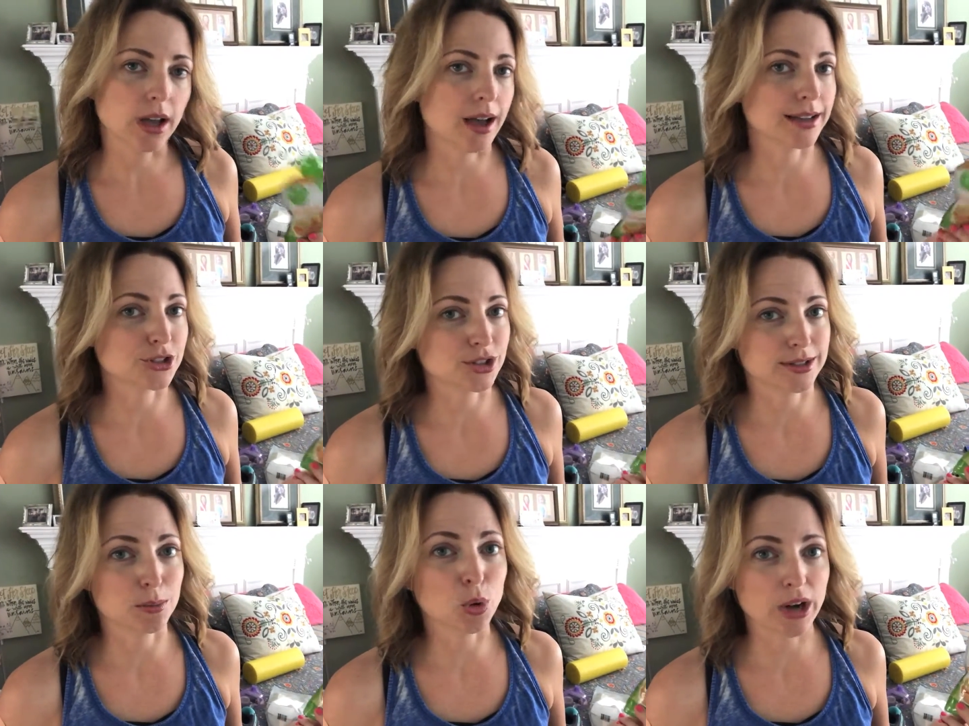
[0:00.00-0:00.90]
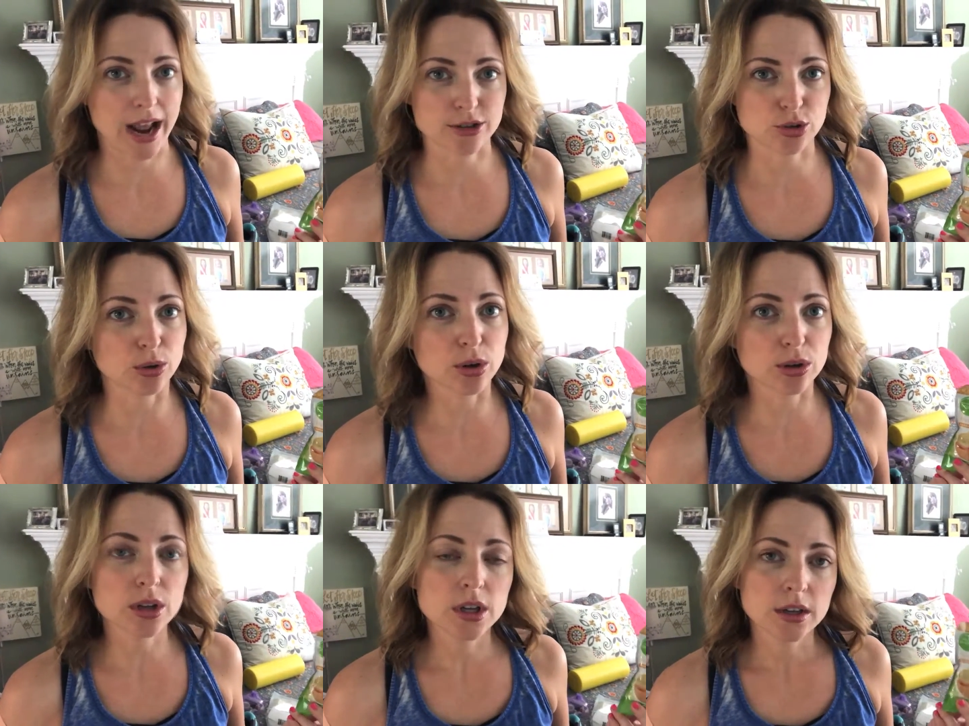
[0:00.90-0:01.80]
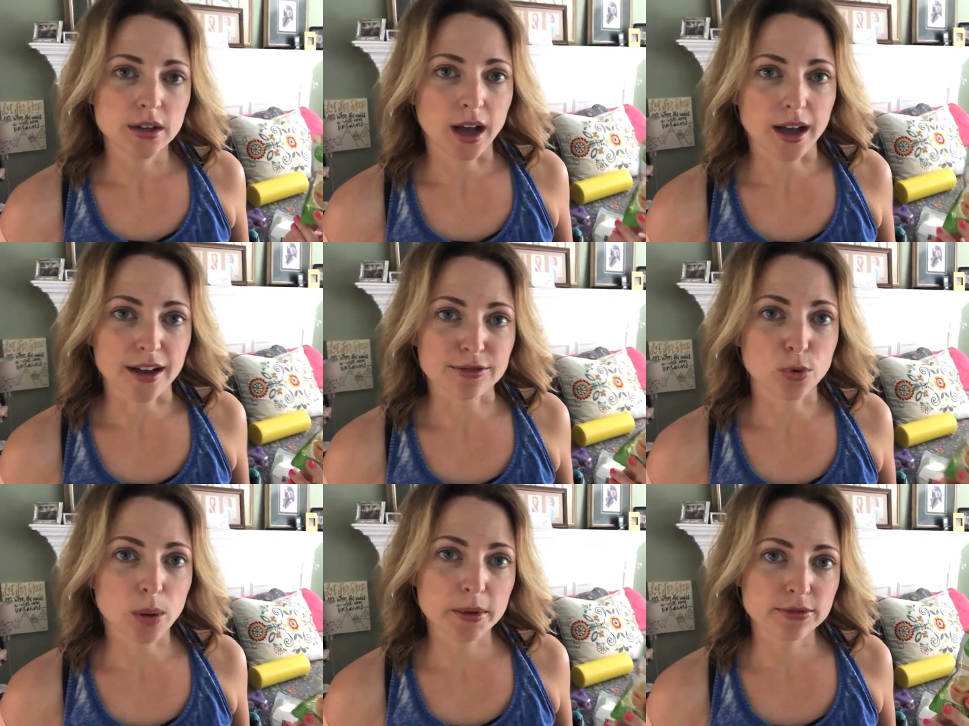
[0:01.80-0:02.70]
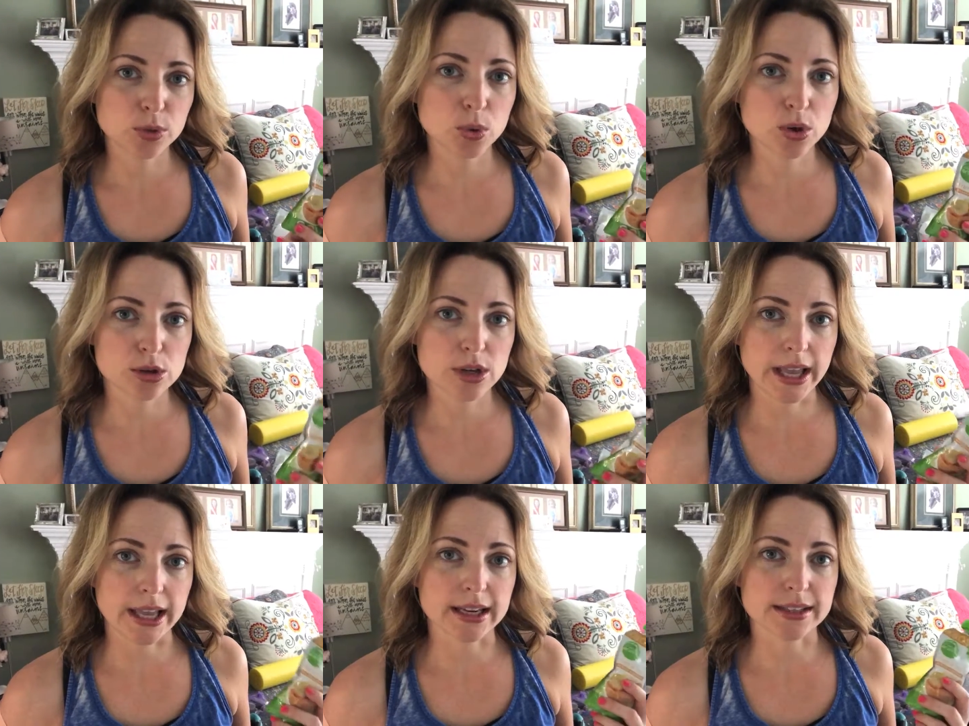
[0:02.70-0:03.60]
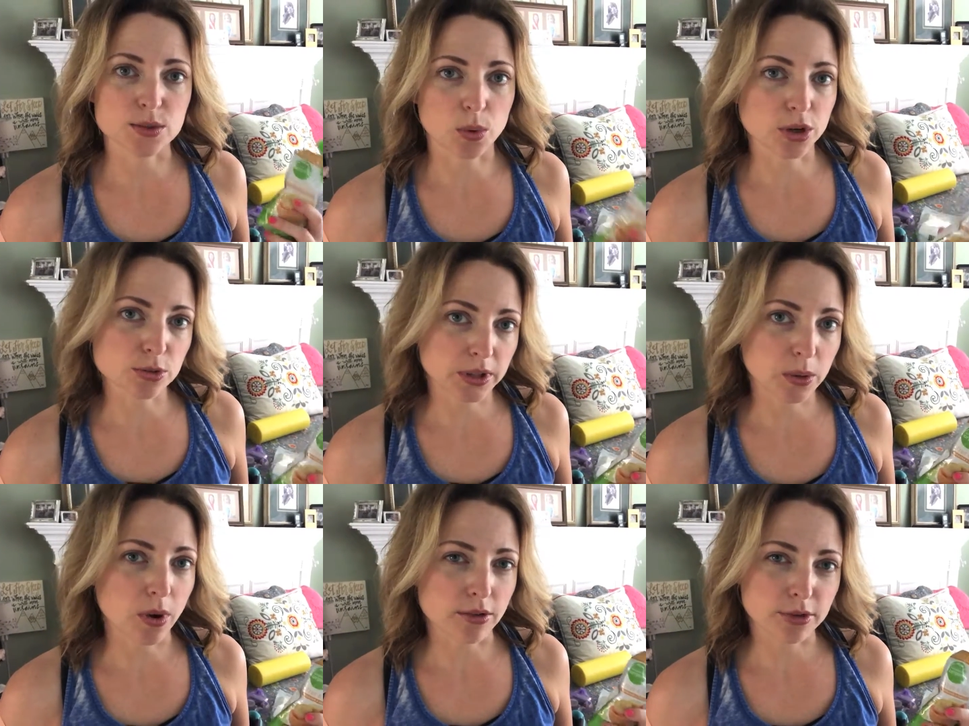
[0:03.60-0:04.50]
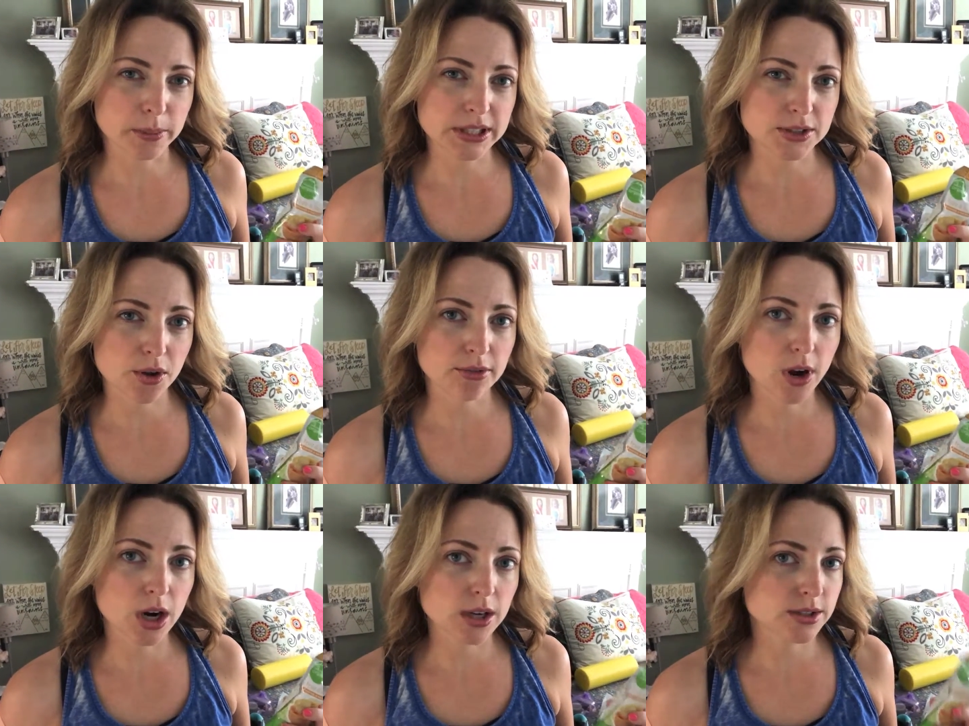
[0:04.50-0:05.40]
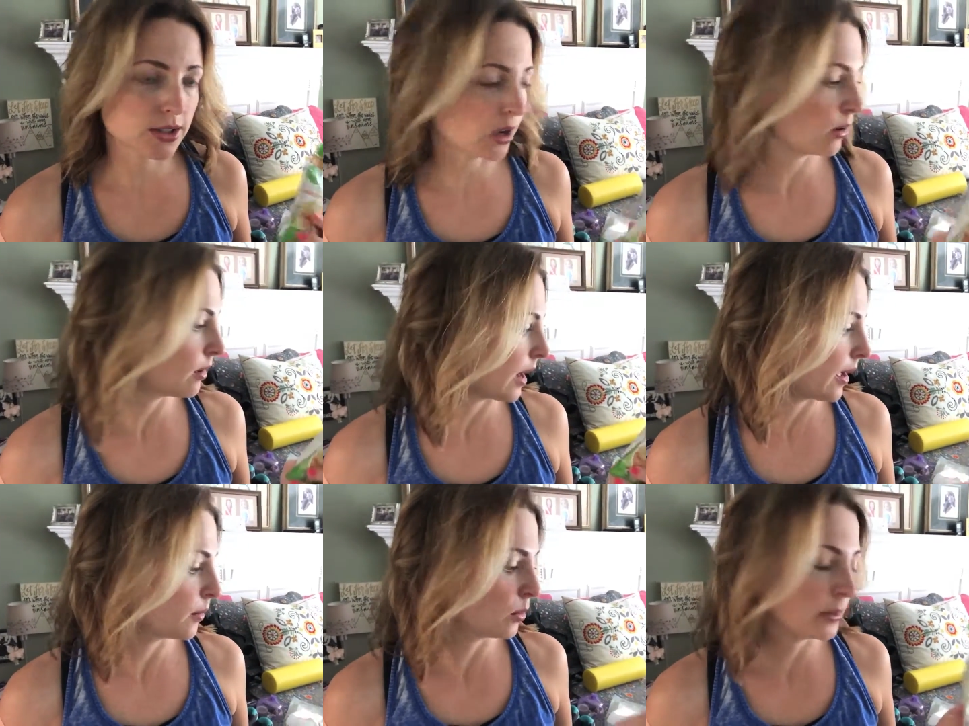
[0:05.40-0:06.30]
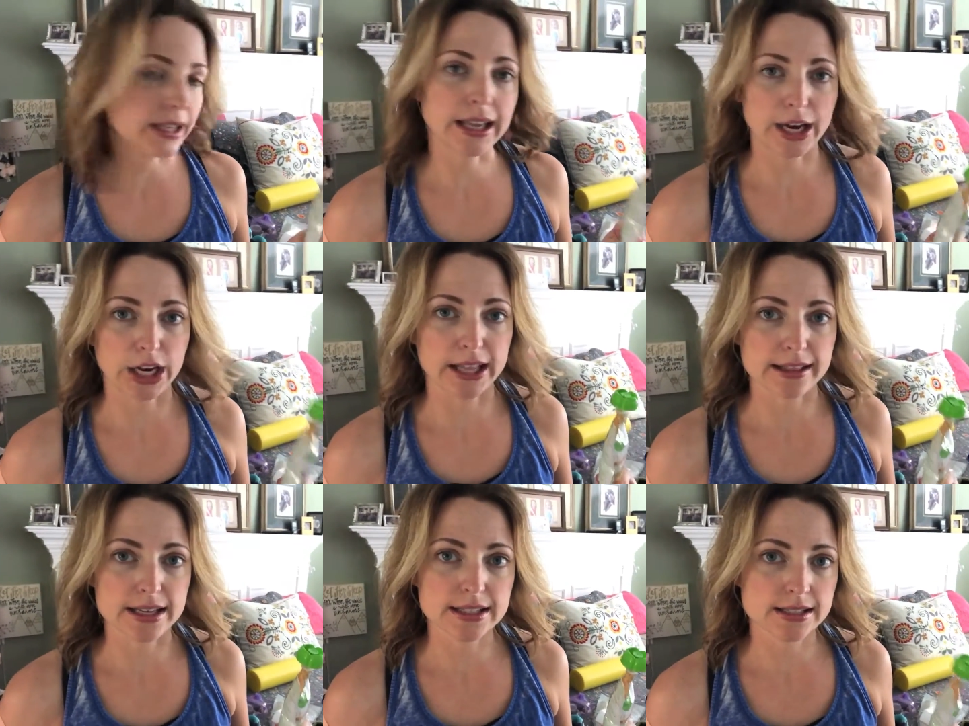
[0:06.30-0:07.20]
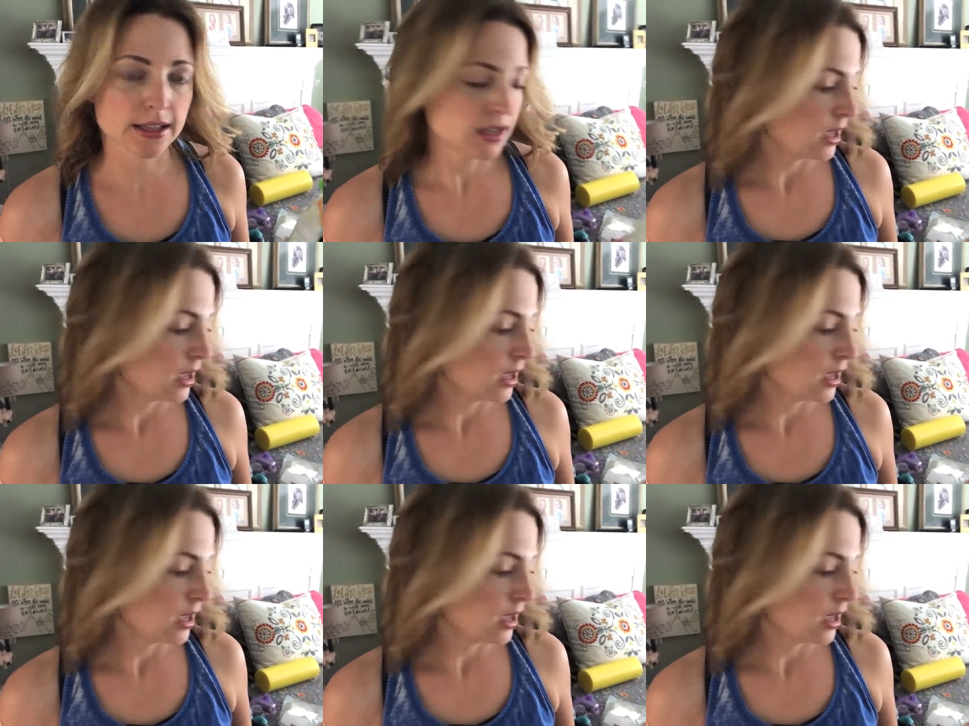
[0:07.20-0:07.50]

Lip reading: It's just a more natural form of fuel, and it's worked really well for me so far, so I will be carrying this.